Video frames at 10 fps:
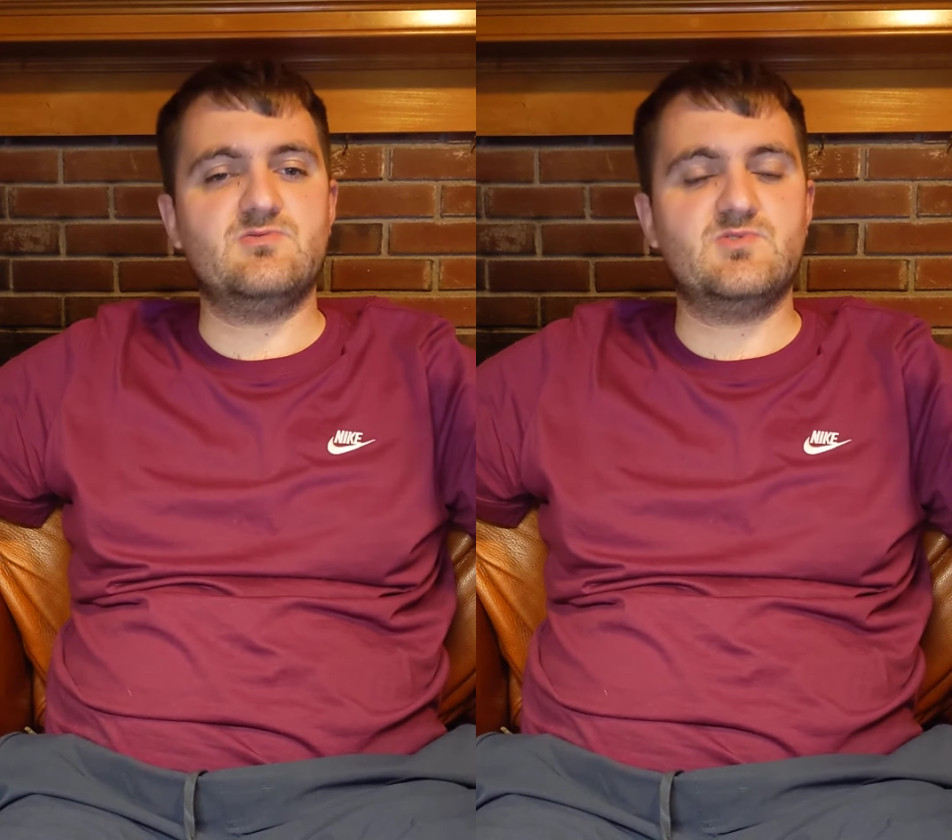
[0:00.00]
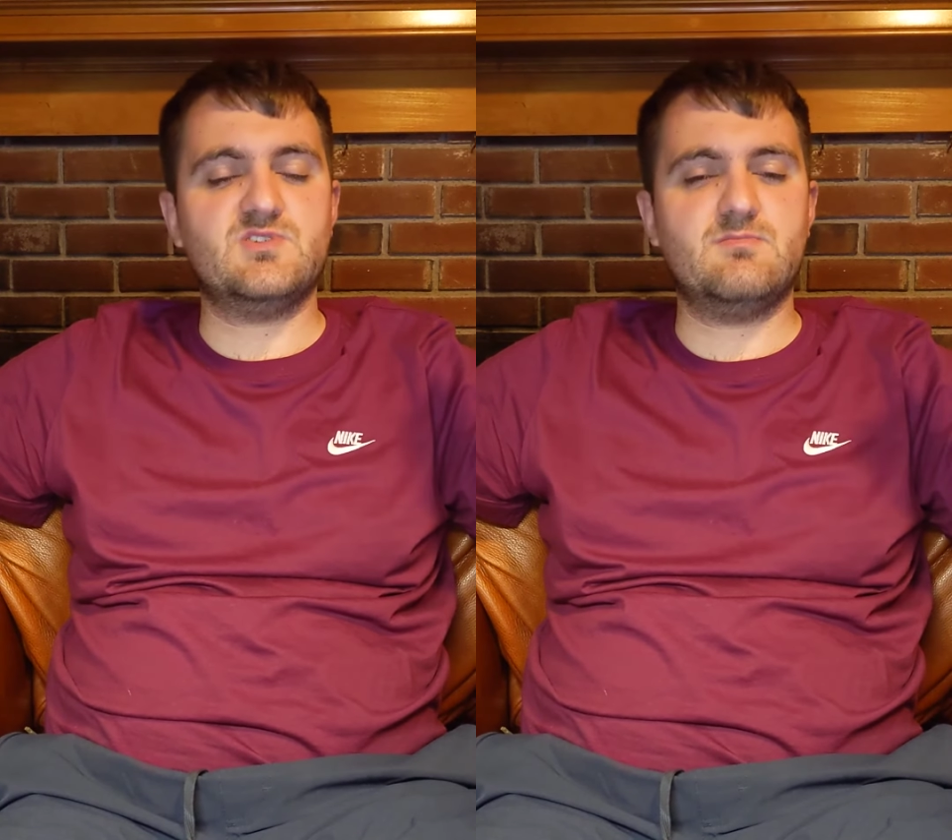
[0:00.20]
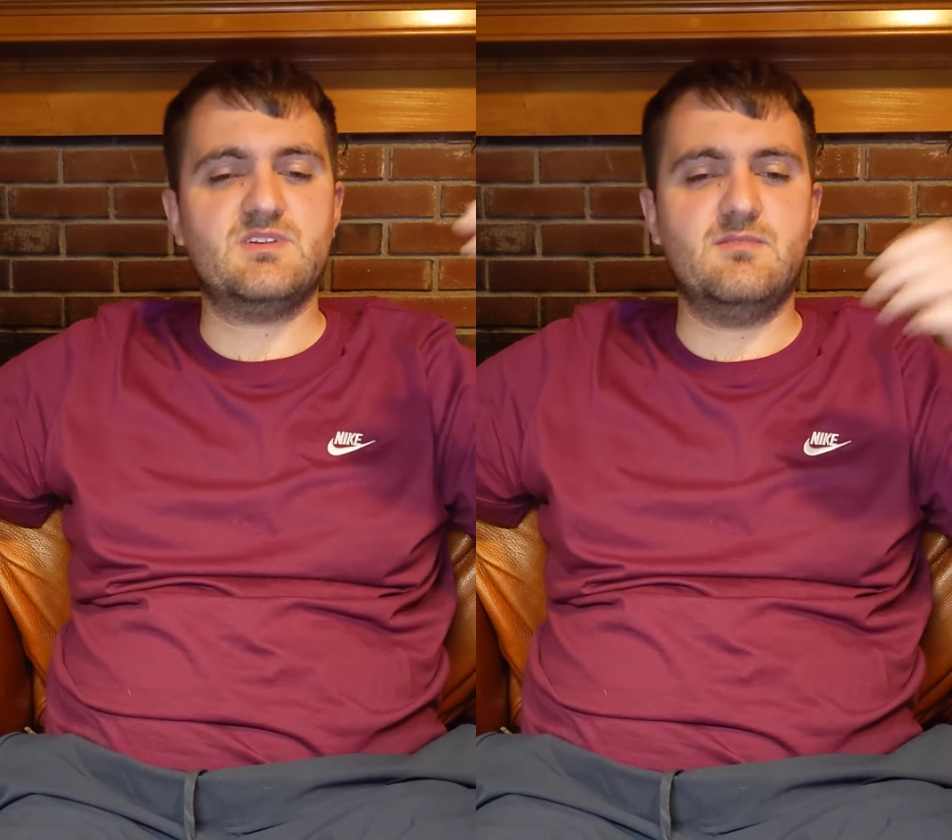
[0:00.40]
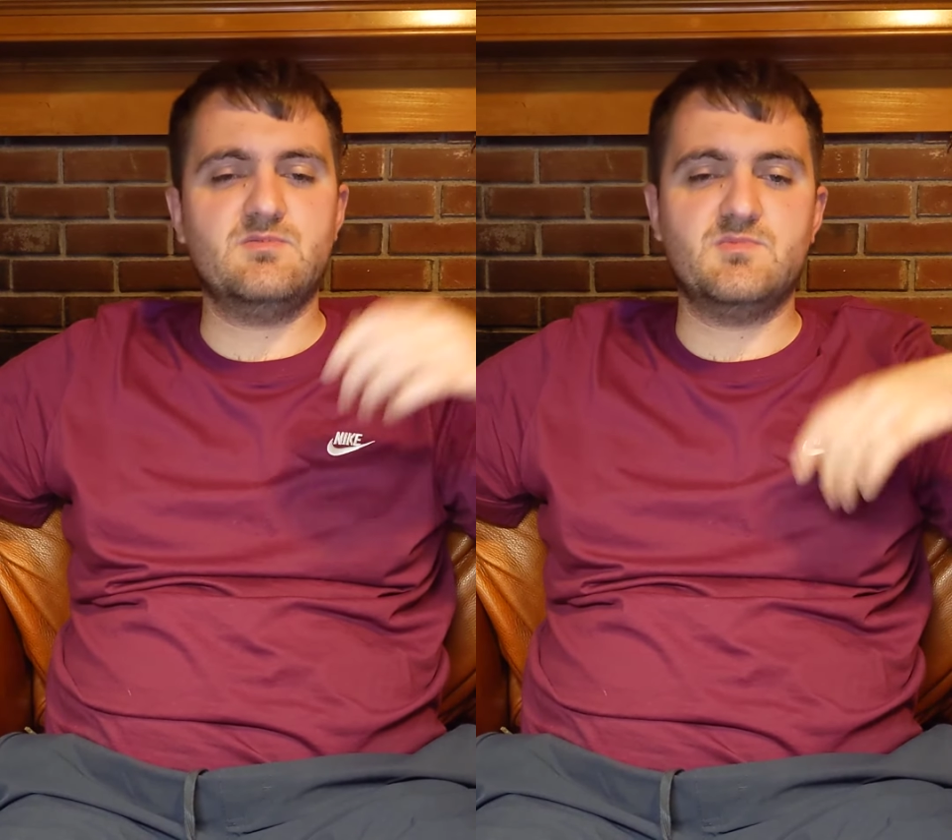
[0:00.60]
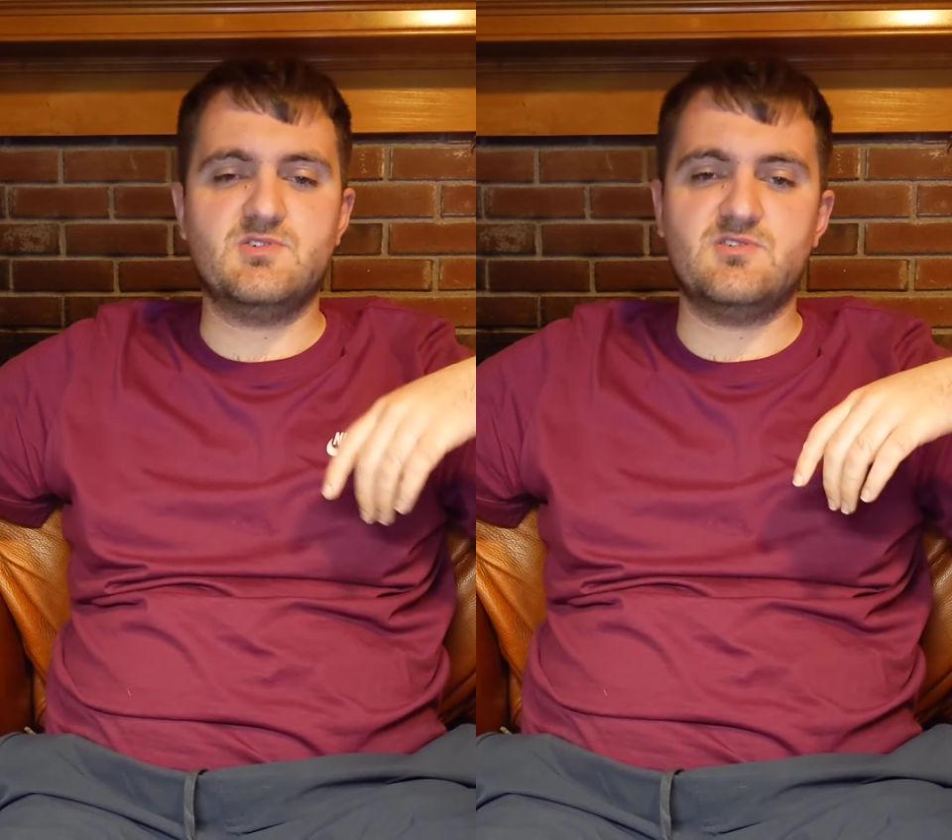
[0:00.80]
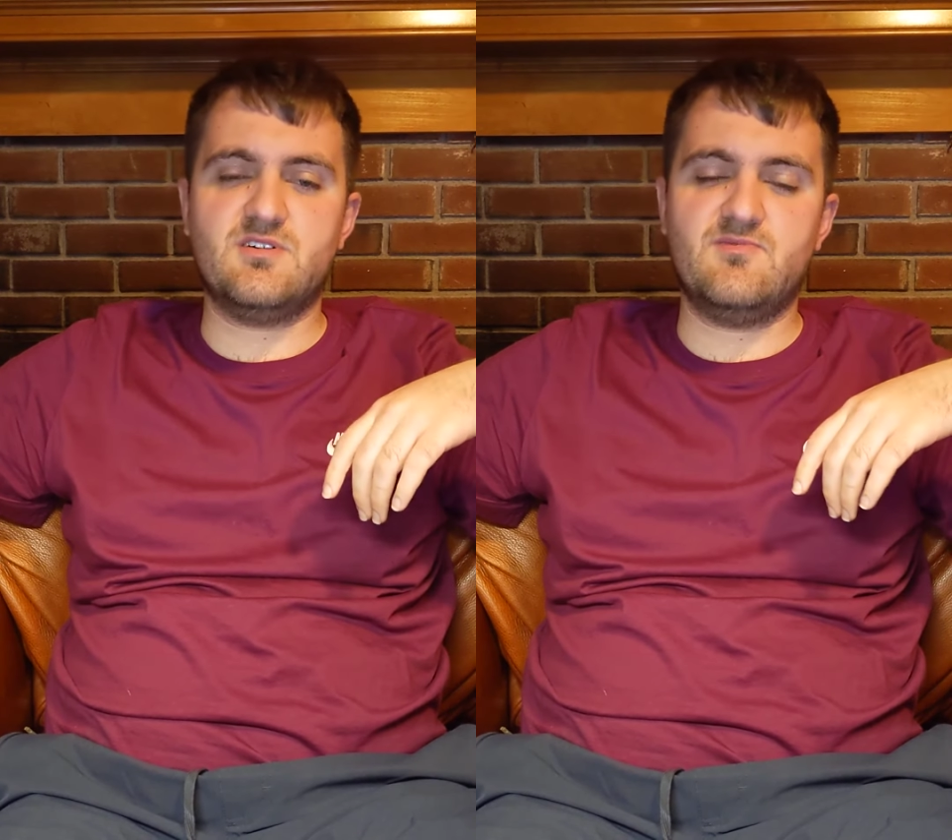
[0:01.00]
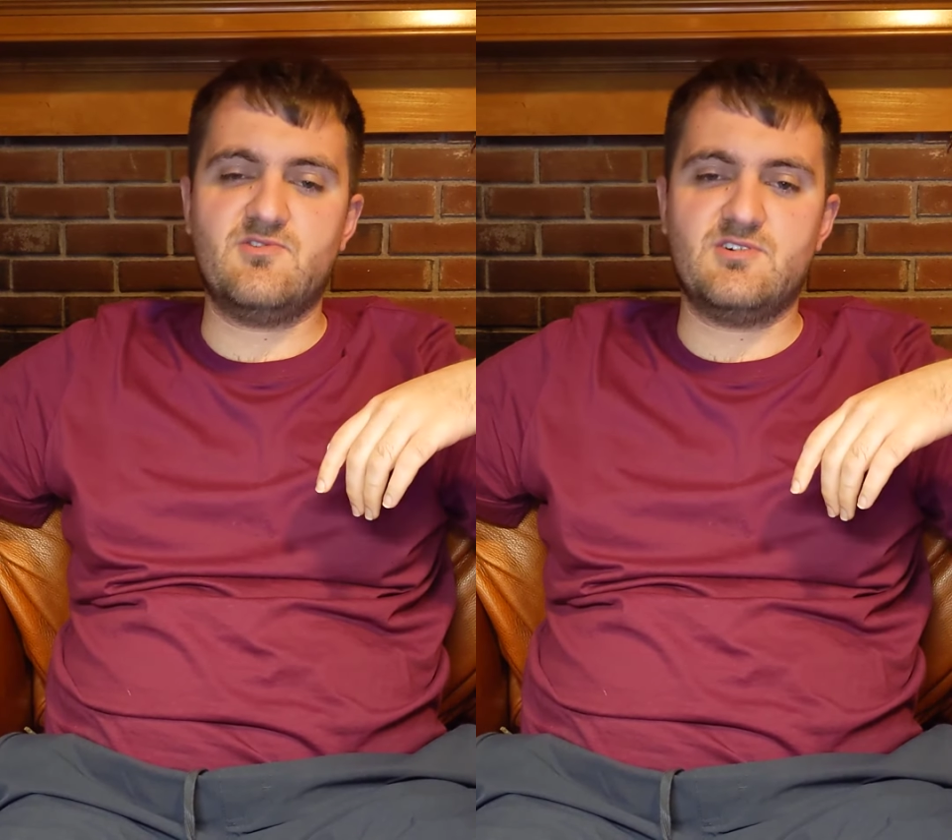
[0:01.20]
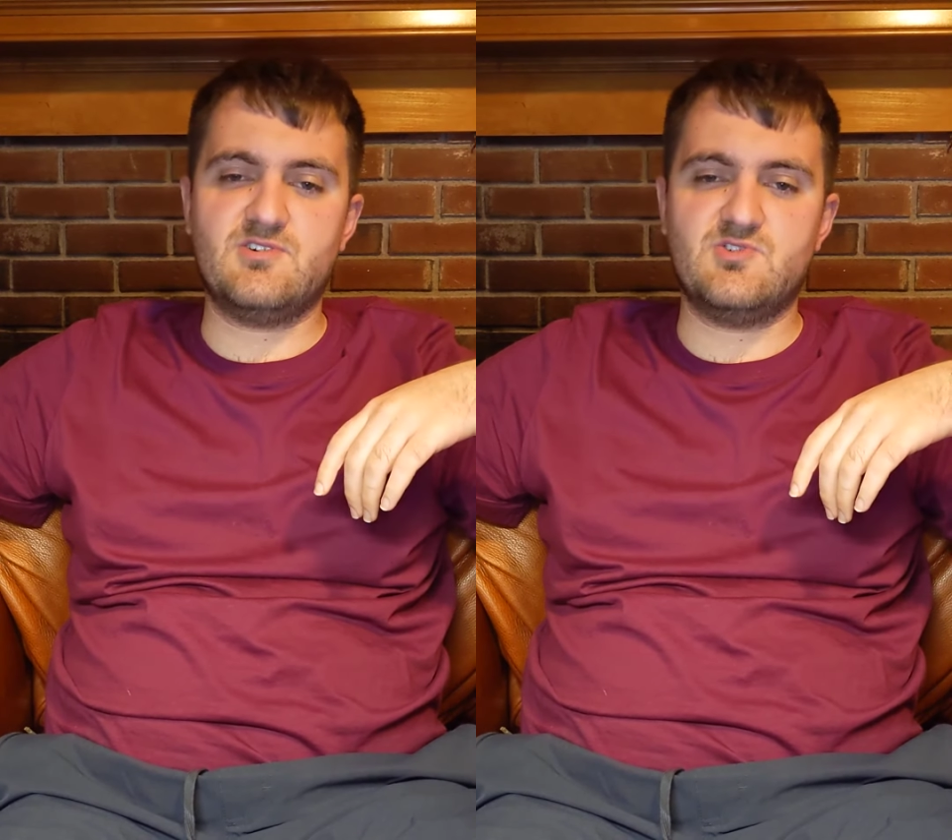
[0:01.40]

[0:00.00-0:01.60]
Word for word: who sometimes mistook him for a